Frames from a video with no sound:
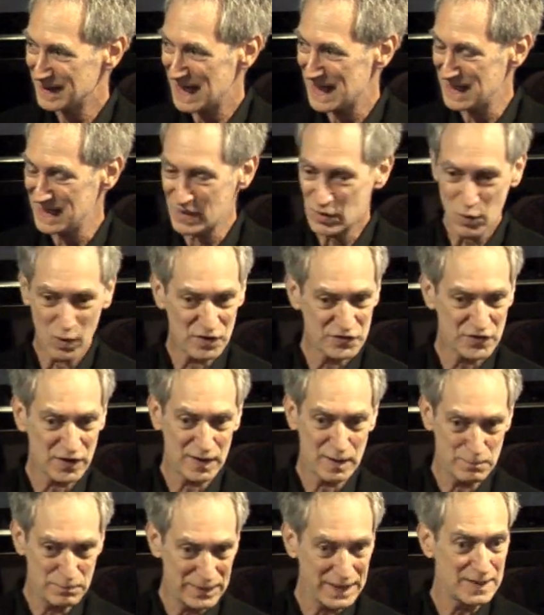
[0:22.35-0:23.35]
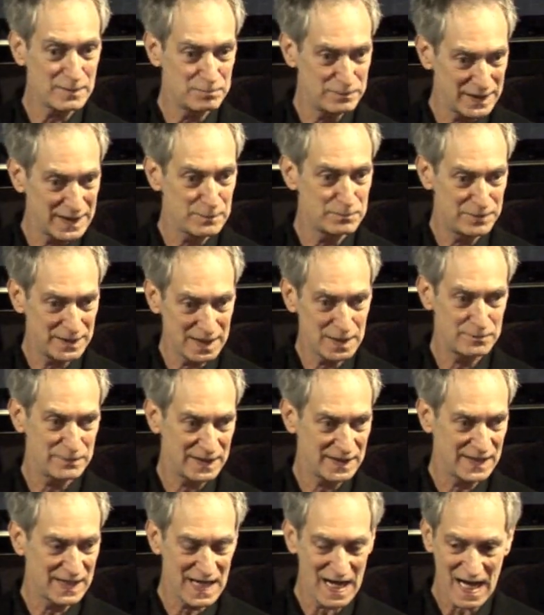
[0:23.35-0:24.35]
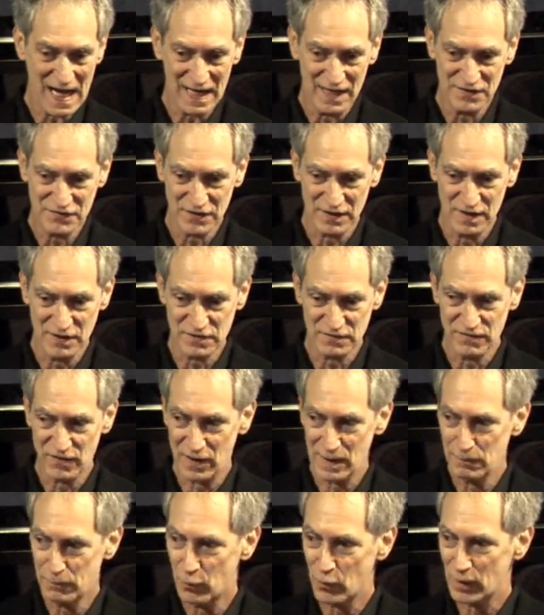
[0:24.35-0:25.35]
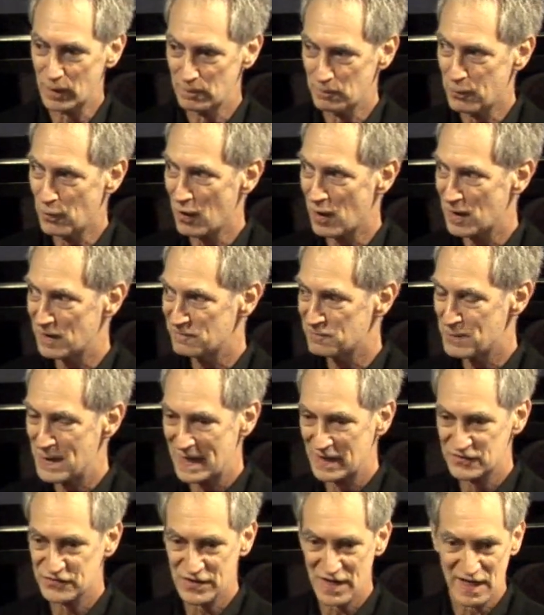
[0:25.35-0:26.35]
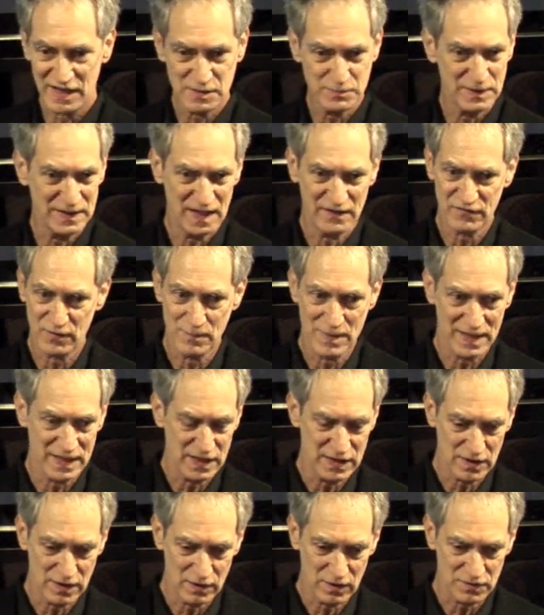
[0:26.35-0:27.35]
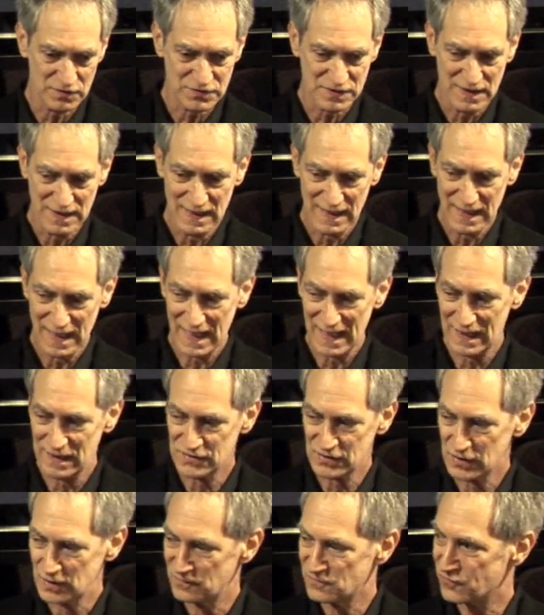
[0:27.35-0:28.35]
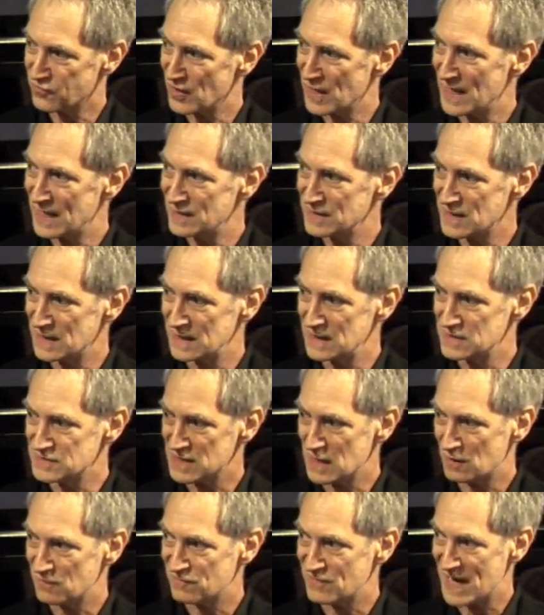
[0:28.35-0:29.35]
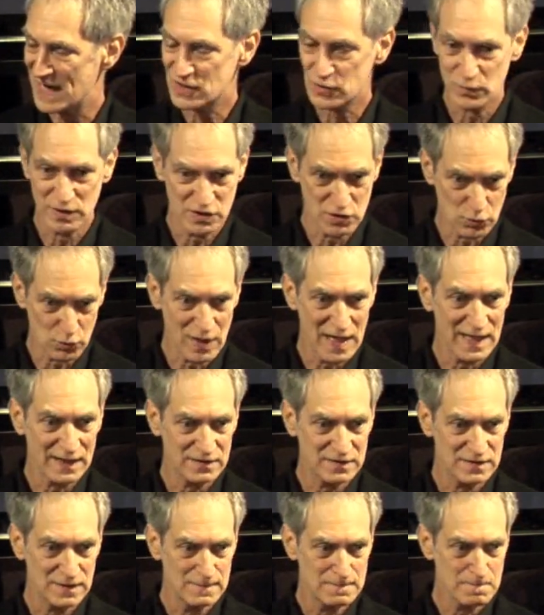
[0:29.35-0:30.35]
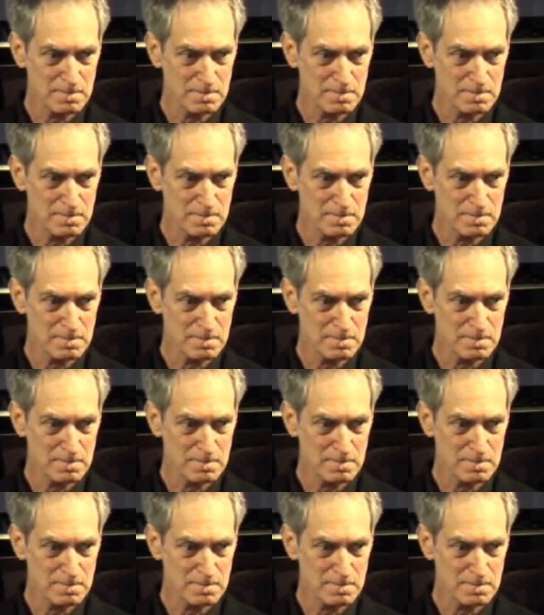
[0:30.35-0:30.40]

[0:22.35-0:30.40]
And he calls on the big guys, and he's a very important part of Panasonic. He's been there for many years, and he's a good friend, and he's our factory direct.